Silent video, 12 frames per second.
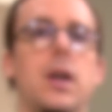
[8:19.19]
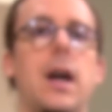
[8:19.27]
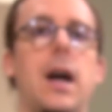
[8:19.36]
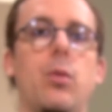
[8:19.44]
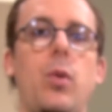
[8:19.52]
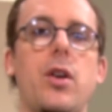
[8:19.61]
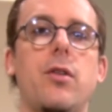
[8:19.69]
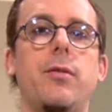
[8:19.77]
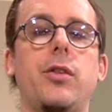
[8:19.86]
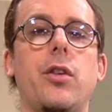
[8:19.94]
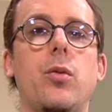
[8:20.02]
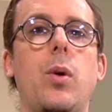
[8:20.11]
and why not
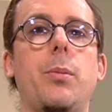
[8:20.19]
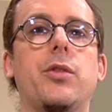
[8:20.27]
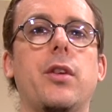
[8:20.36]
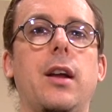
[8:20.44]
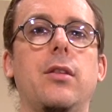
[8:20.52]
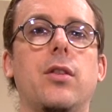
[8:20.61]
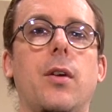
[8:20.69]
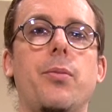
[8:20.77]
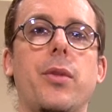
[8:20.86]
visit the website